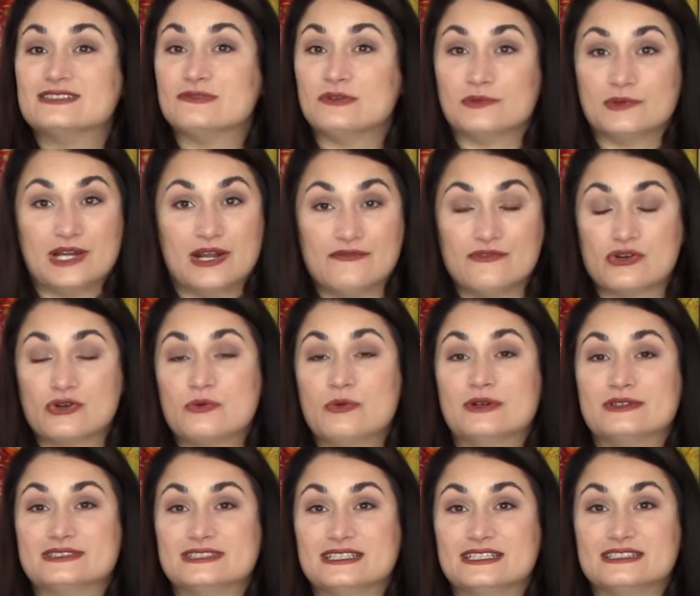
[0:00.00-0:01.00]
for whatever
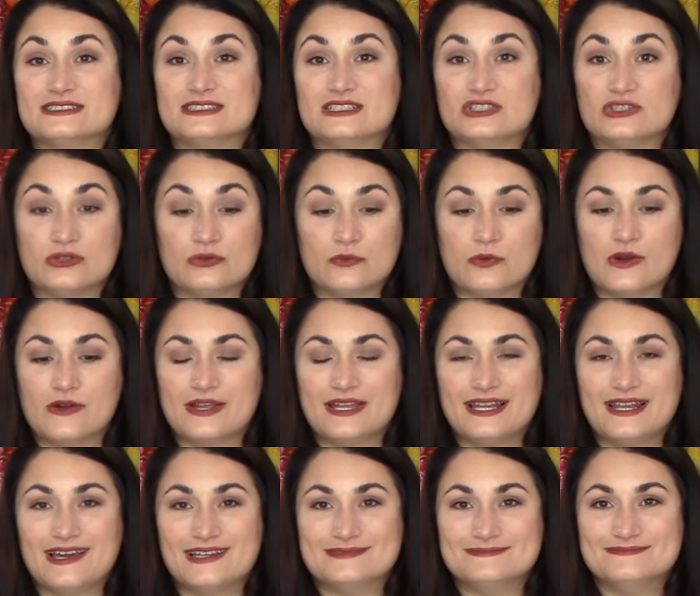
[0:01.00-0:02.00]
quilt it is that you're working
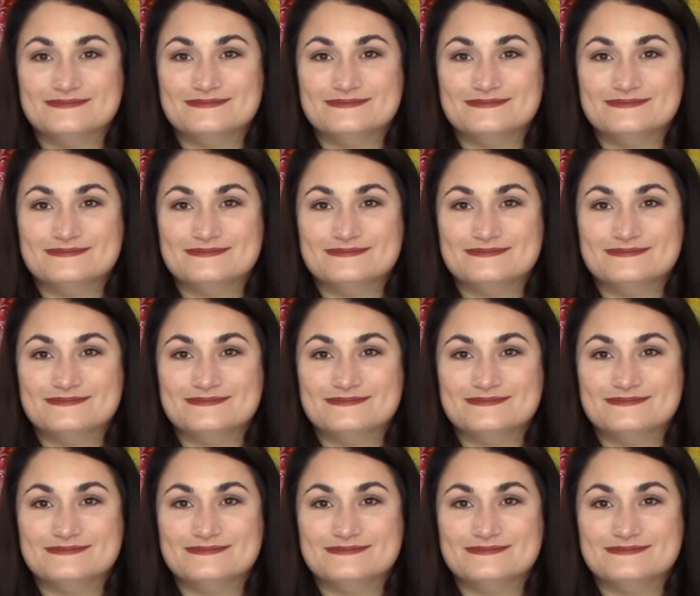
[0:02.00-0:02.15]
on.